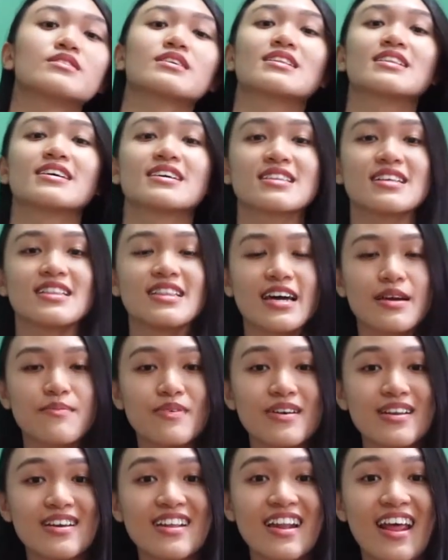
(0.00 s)
to click the like
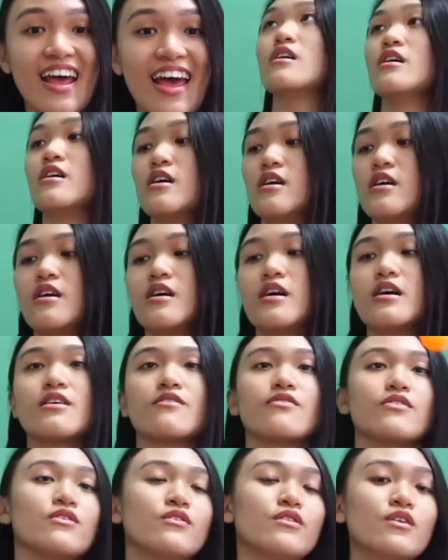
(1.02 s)
button. And
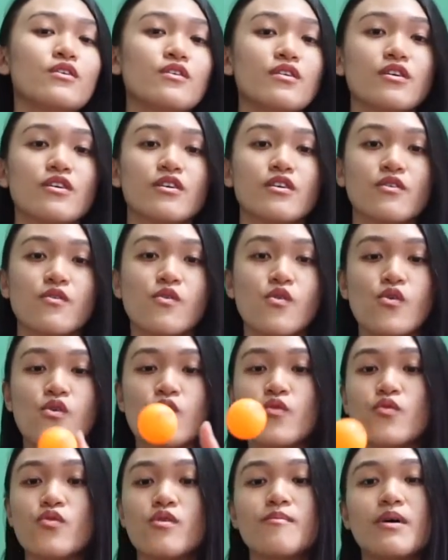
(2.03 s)
if you're new here,
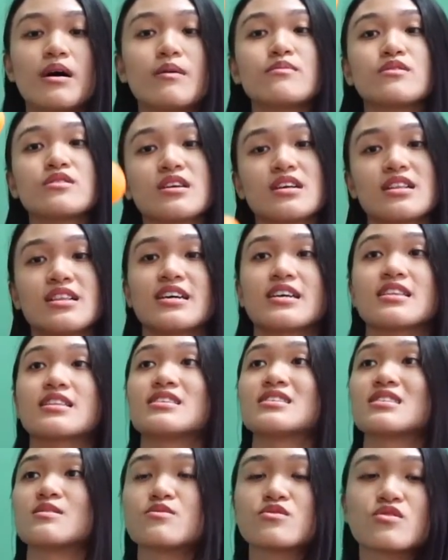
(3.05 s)
remember to click the
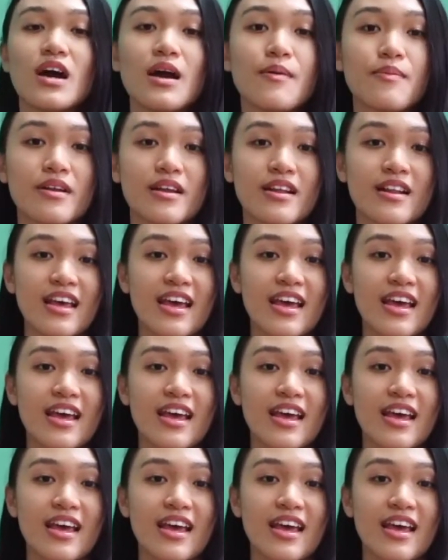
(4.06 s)
subscribe button.